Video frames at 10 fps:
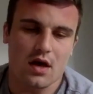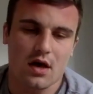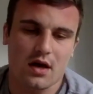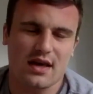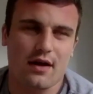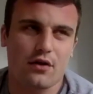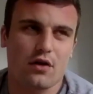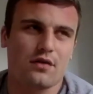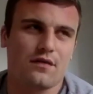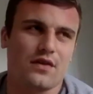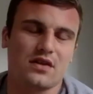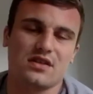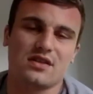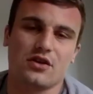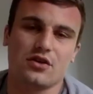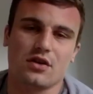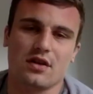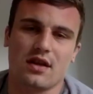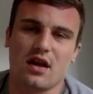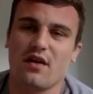Carried on, finished the session, and
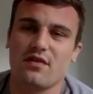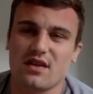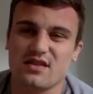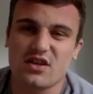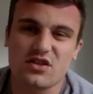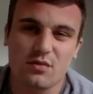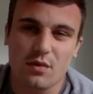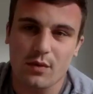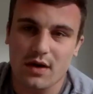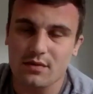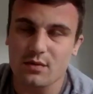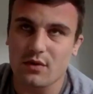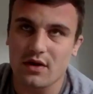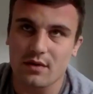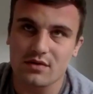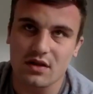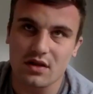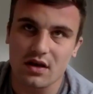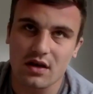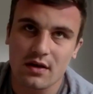then after the session, we went up to
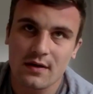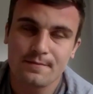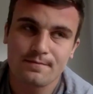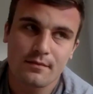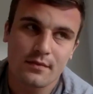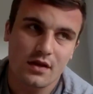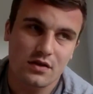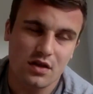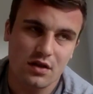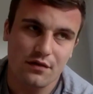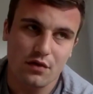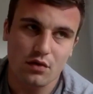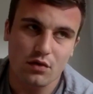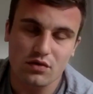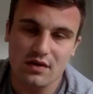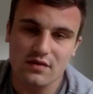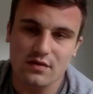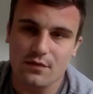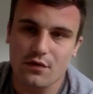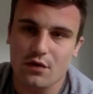the food hall to have some
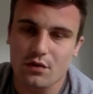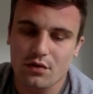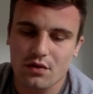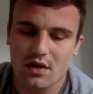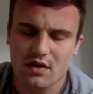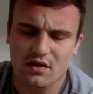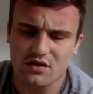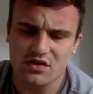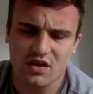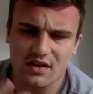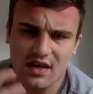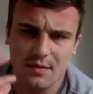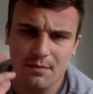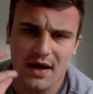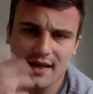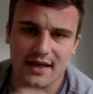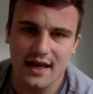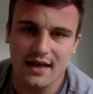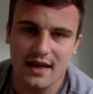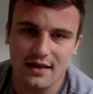food, and I just started getting a banging
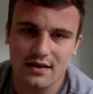headache.